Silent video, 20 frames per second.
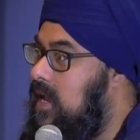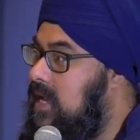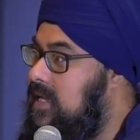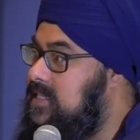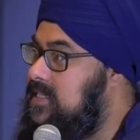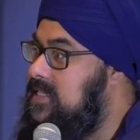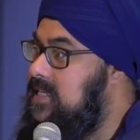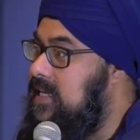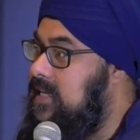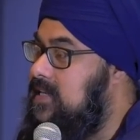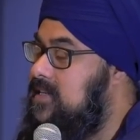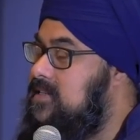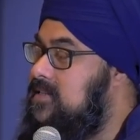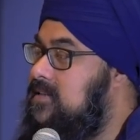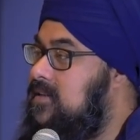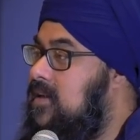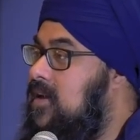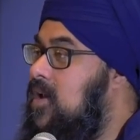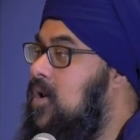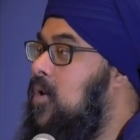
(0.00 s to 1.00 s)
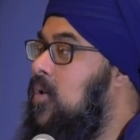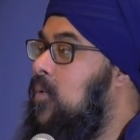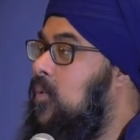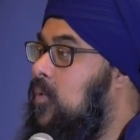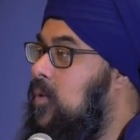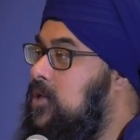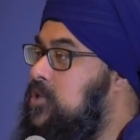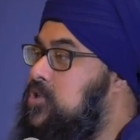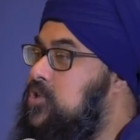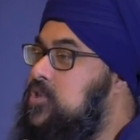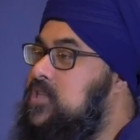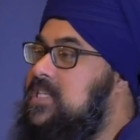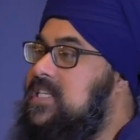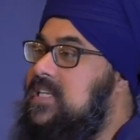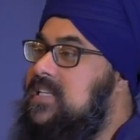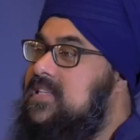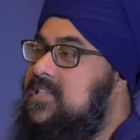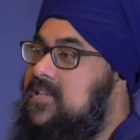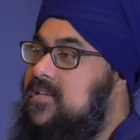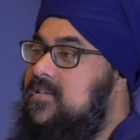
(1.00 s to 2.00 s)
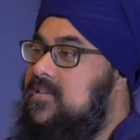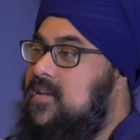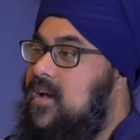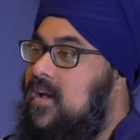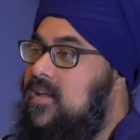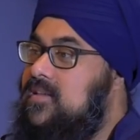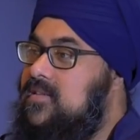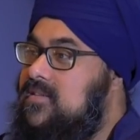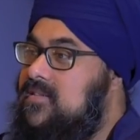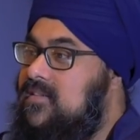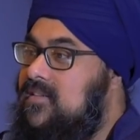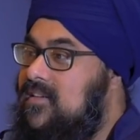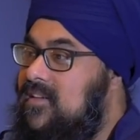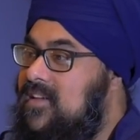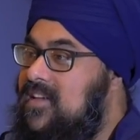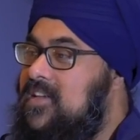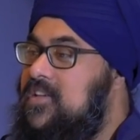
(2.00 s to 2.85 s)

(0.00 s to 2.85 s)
as Sikhs. What should Sikhs discuss?